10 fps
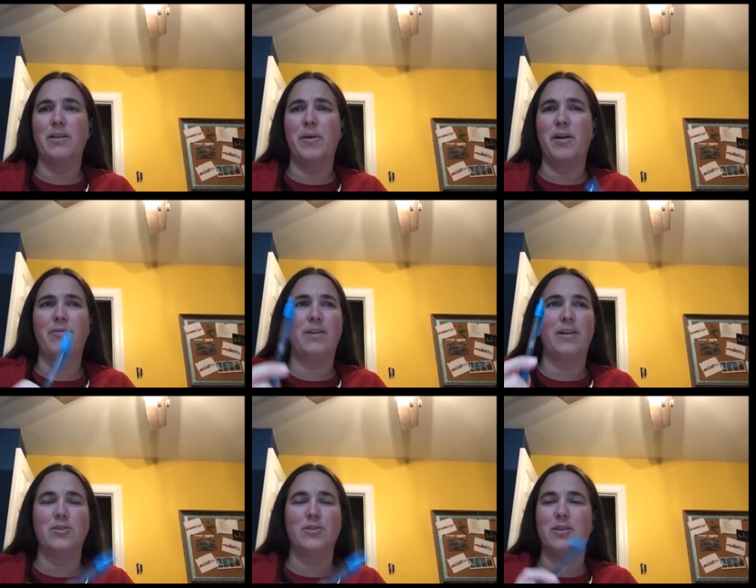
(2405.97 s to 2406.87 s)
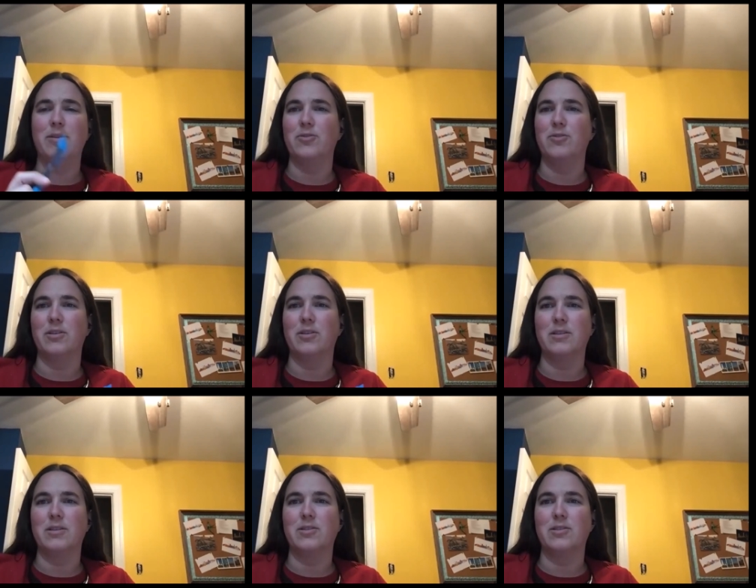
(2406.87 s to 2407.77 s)
I'll find your email address
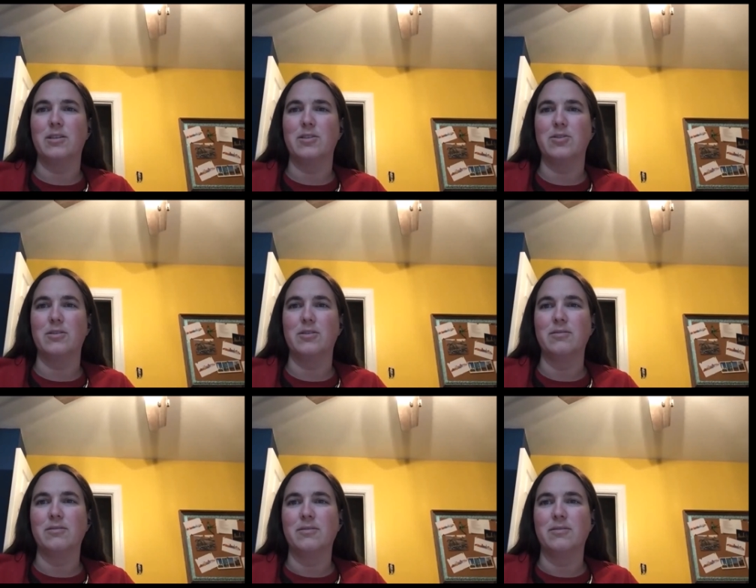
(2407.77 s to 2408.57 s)
and I'll send it to you.